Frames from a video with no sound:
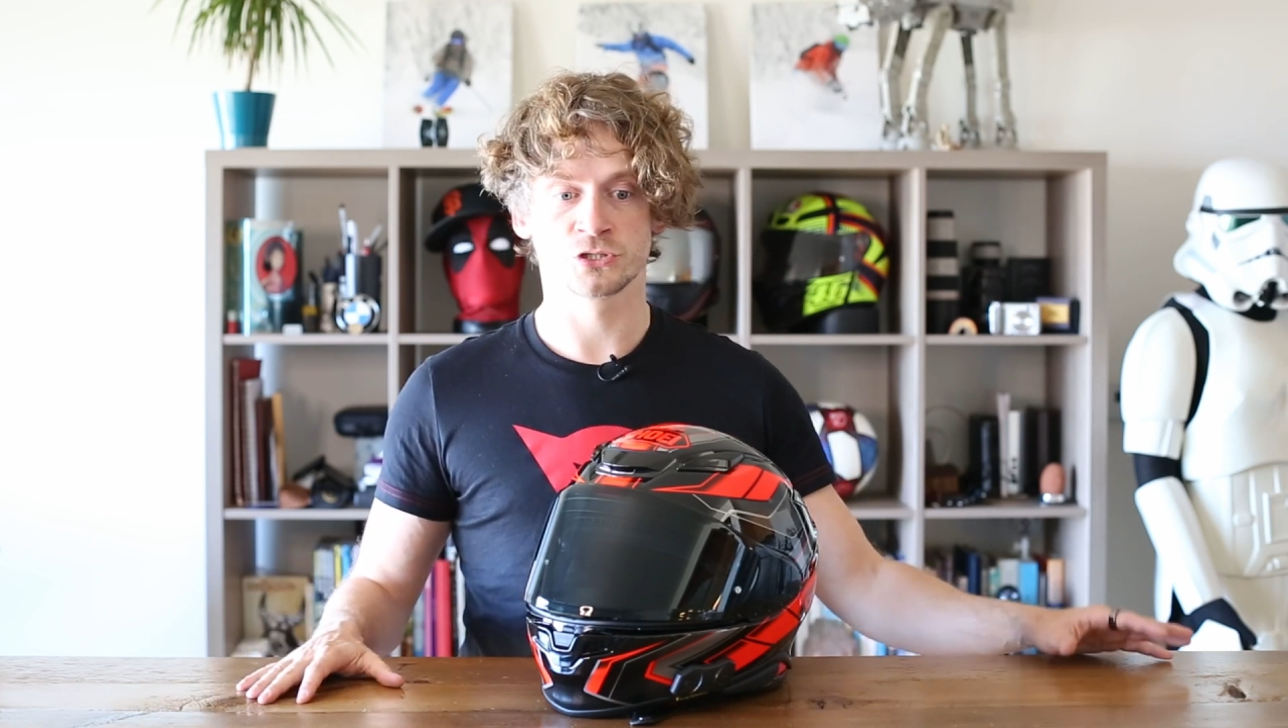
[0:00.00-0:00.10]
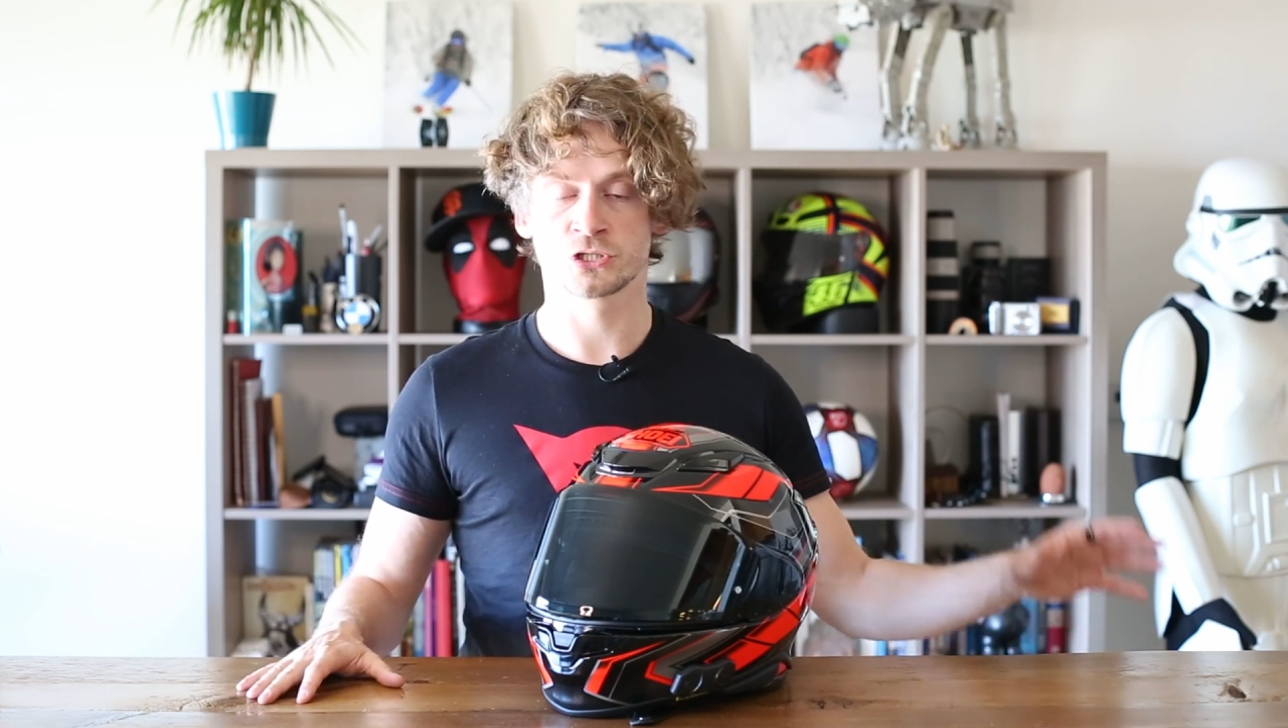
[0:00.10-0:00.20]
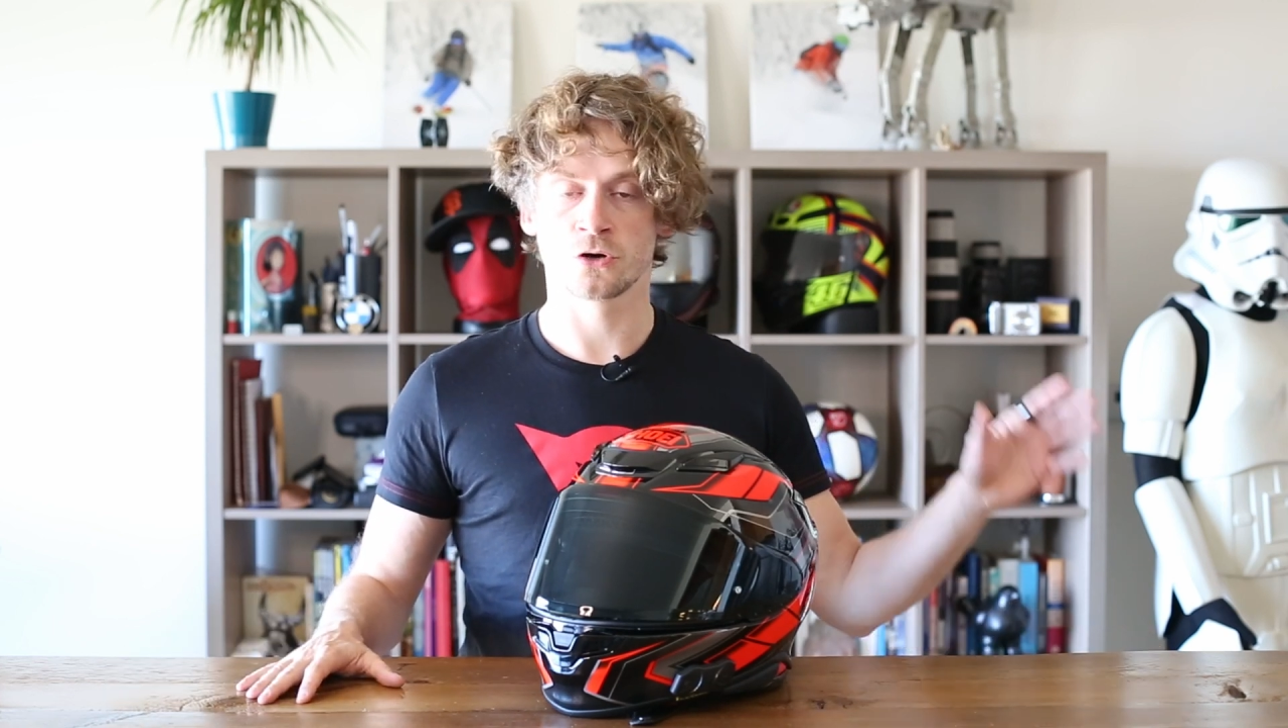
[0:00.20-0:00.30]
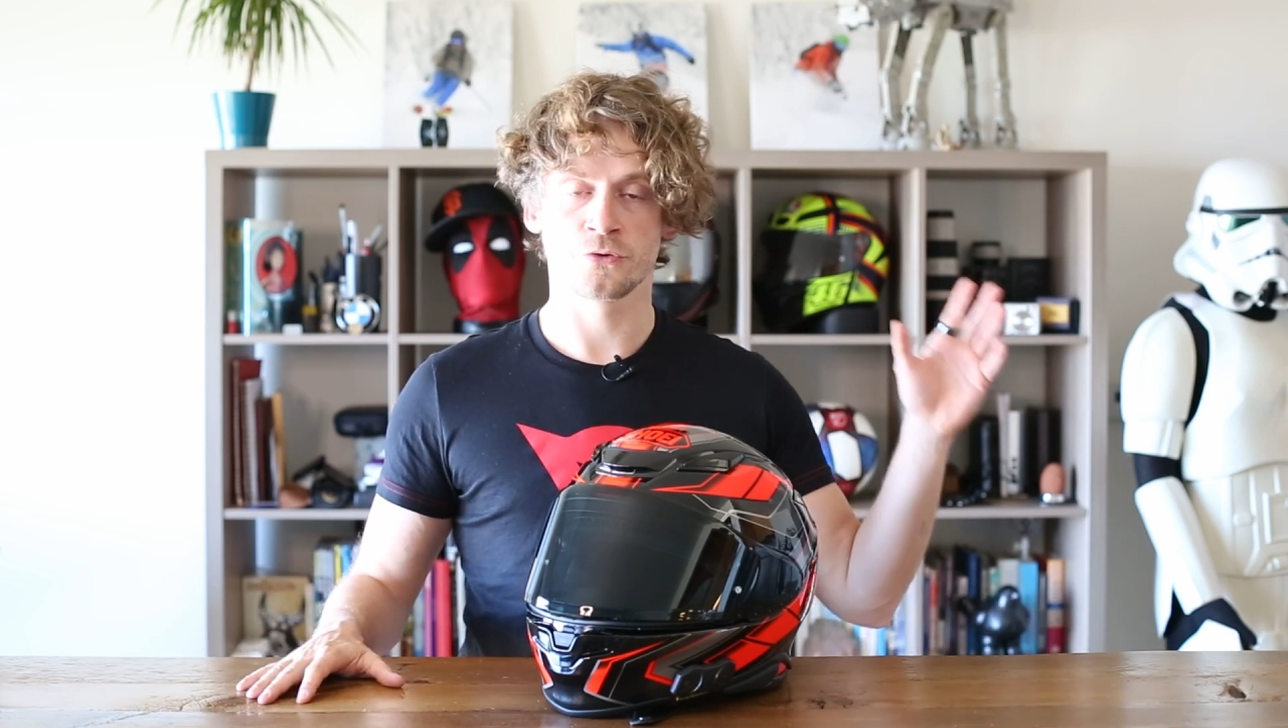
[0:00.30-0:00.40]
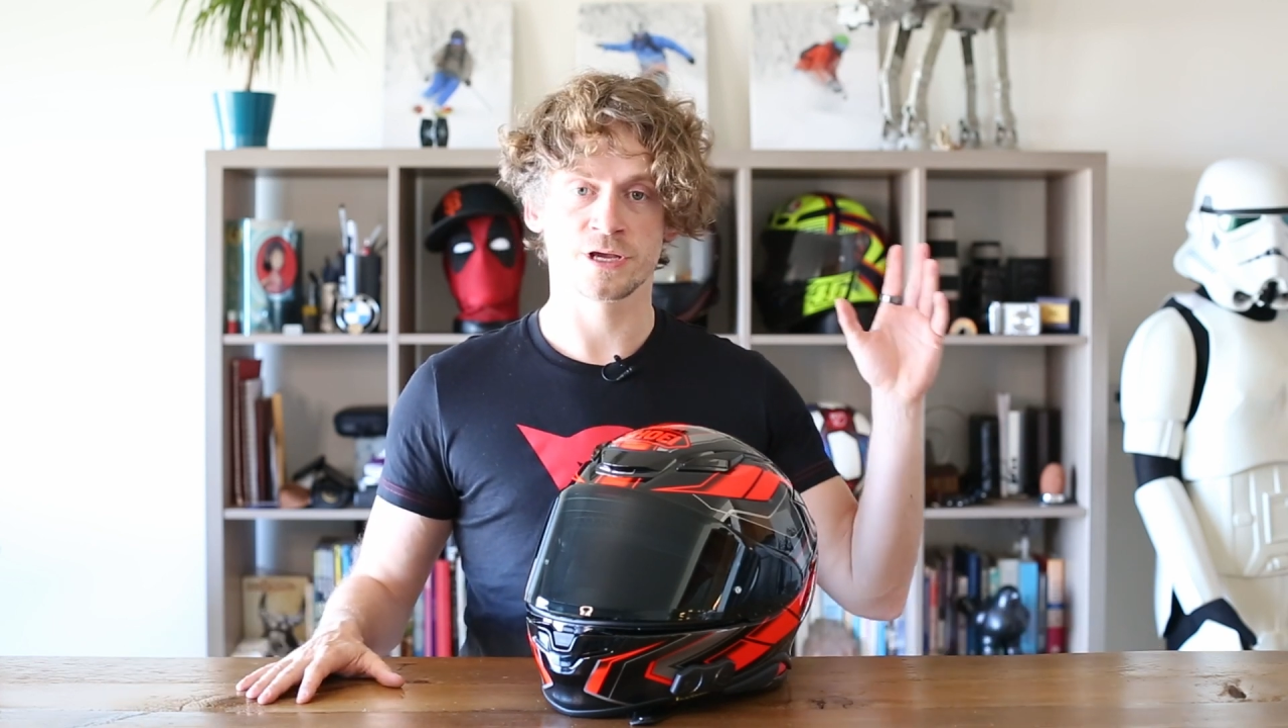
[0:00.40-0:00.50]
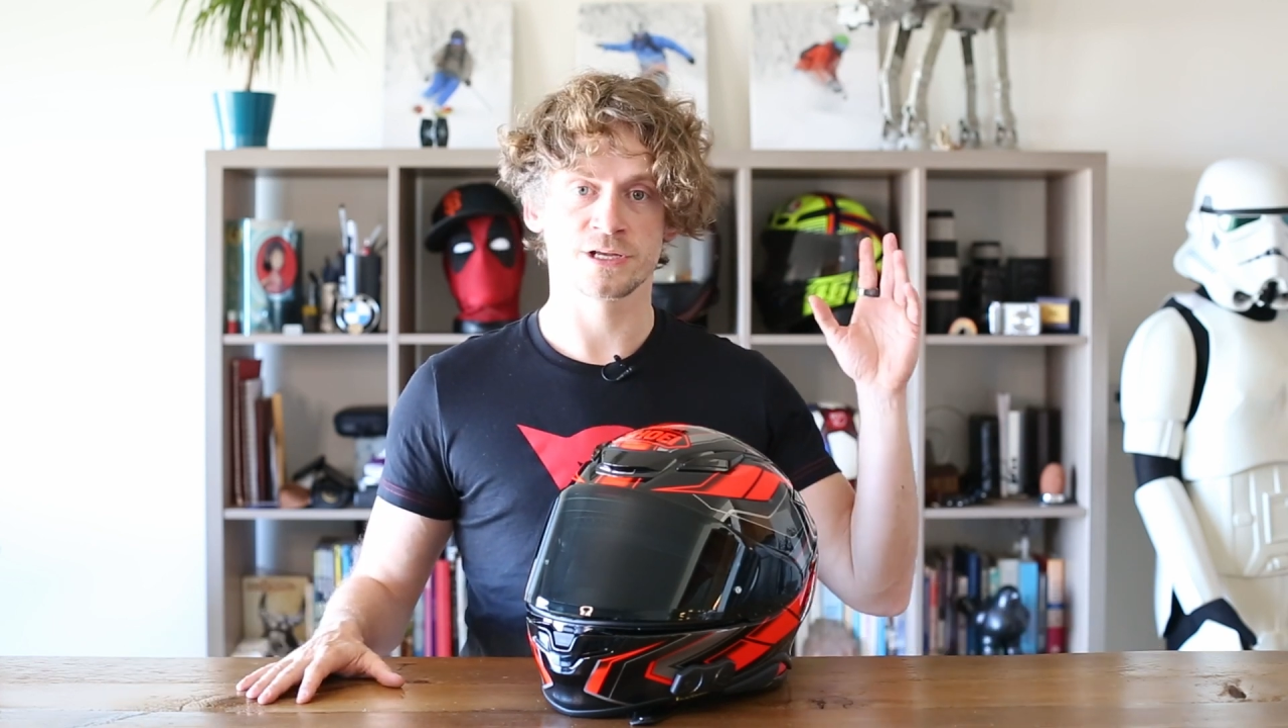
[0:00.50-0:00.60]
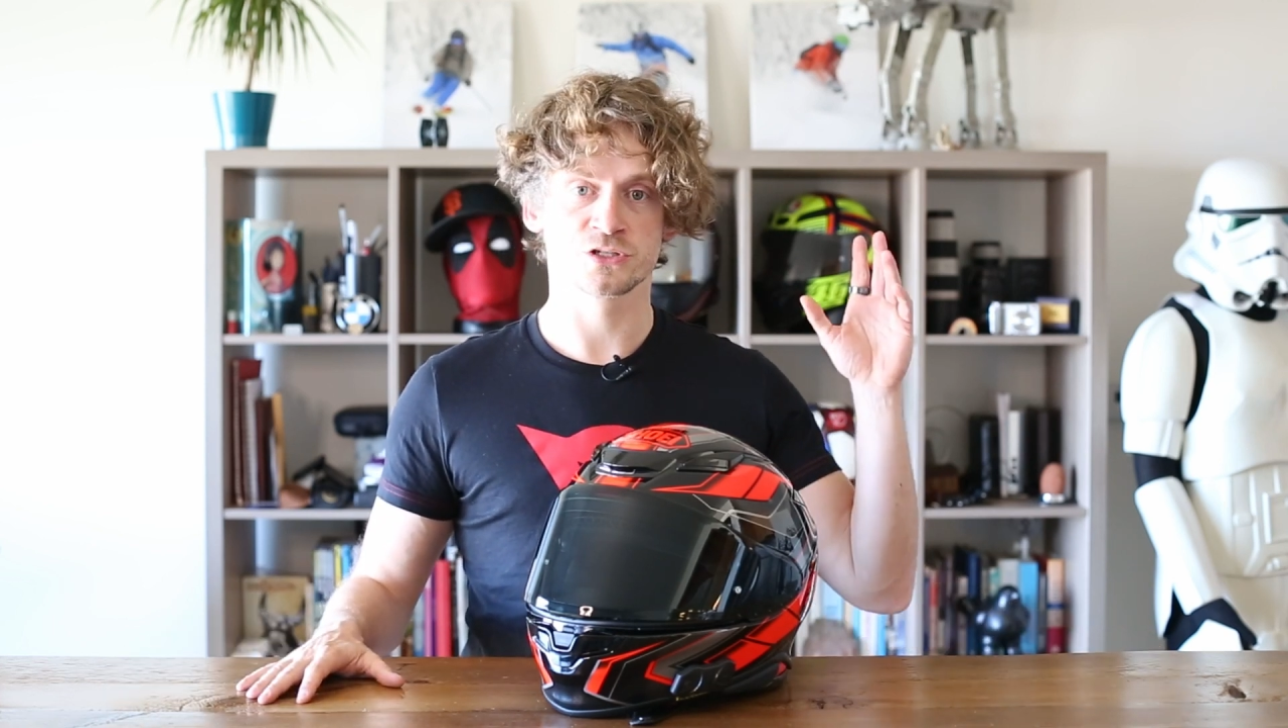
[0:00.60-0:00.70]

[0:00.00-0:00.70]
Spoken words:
Shoei